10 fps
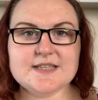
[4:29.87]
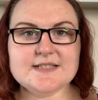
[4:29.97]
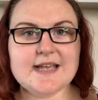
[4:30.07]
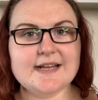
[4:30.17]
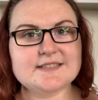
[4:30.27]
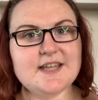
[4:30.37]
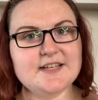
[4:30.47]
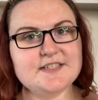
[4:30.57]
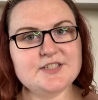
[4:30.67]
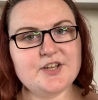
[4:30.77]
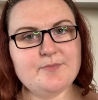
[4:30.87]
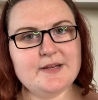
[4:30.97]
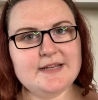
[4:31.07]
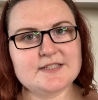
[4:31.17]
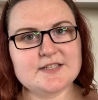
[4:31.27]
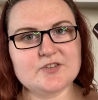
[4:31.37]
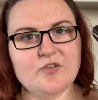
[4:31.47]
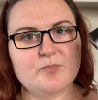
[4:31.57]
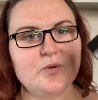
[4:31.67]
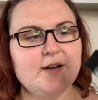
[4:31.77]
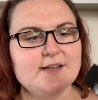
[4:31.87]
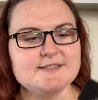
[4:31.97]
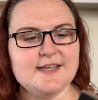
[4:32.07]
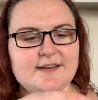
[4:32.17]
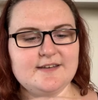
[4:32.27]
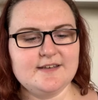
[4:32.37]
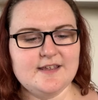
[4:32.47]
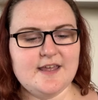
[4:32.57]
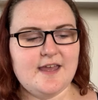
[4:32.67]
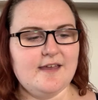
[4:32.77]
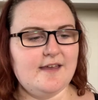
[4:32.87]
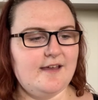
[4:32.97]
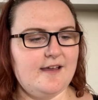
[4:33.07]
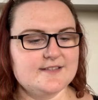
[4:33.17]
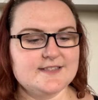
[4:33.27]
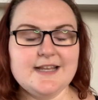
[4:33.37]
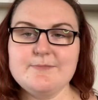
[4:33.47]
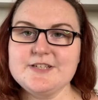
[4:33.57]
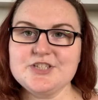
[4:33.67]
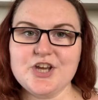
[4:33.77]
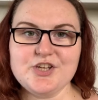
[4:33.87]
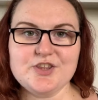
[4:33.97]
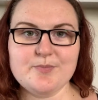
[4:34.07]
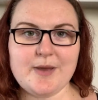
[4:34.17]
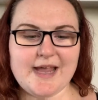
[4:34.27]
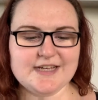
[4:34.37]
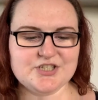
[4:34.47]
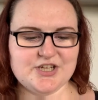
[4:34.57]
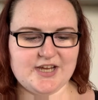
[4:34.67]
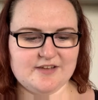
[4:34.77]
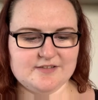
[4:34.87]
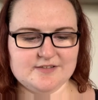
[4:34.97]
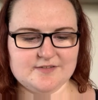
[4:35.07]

this has 32 milliliters of product in. So let me show you the packaging.